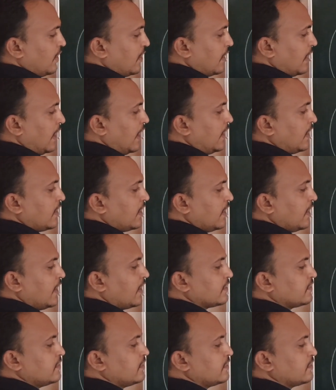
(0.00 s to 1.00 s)
radical
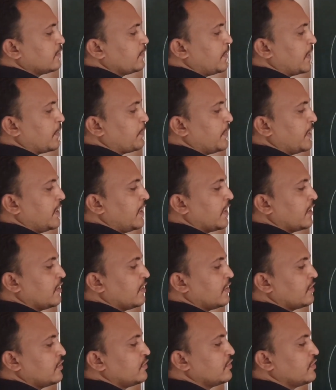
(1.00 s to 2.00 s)
axis
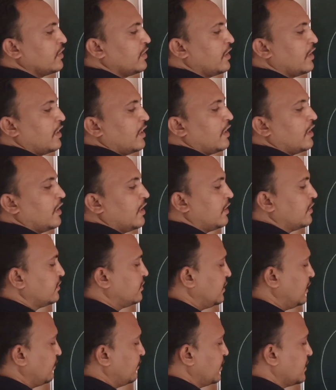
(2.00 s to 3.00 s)
perpendicular to the
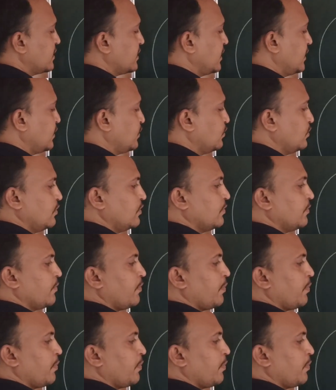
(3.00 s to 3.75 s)
C1, C2,